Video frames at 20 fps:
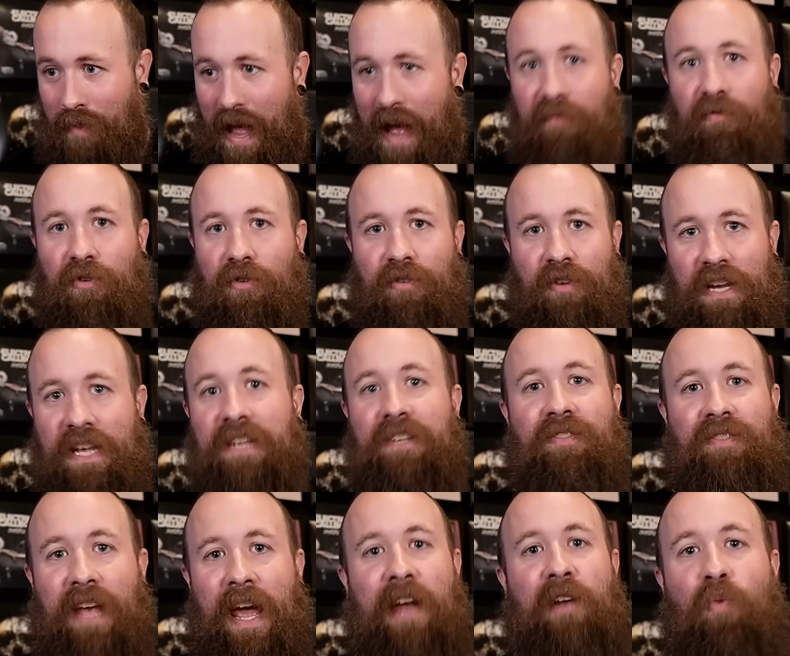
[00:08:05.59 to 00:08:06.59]
ever
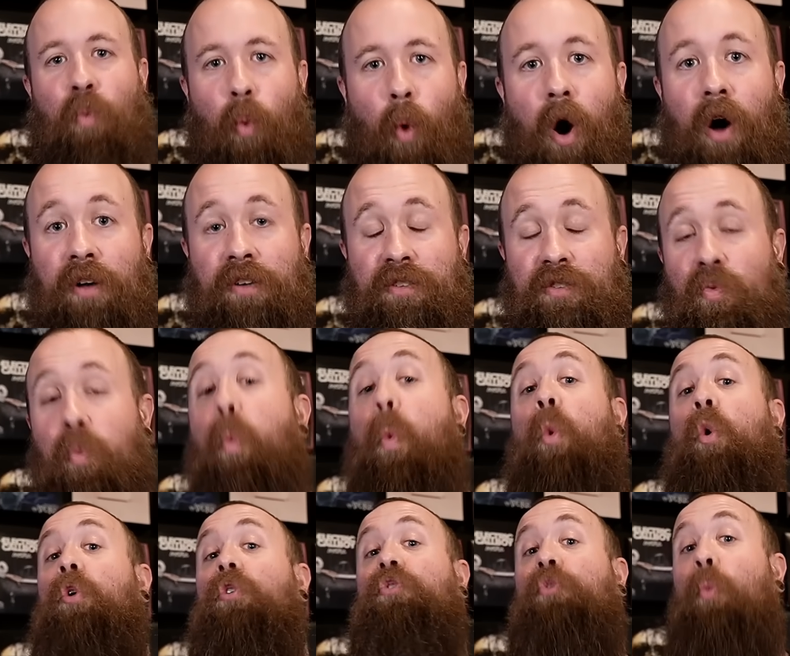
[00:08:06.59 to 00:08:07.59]
is and was
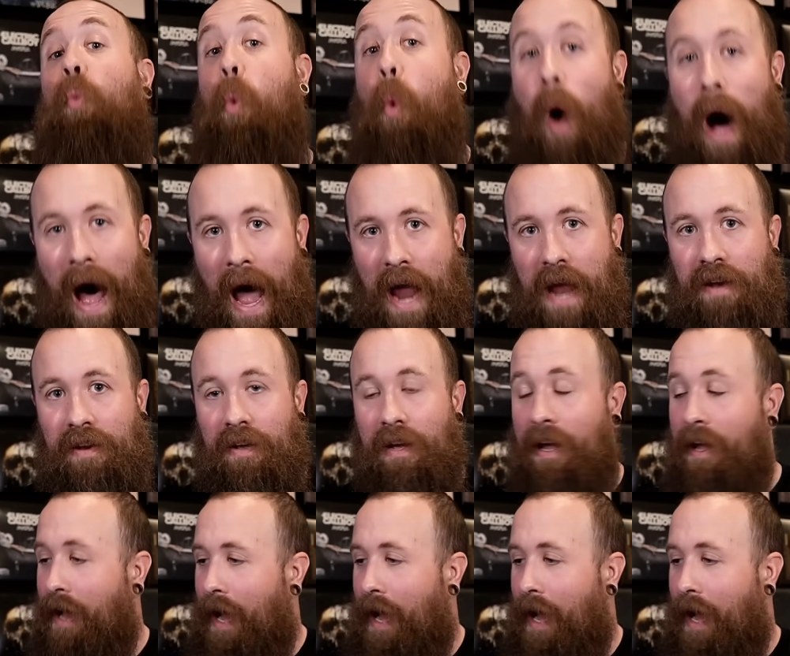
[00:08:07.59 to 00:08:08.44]
worldwide.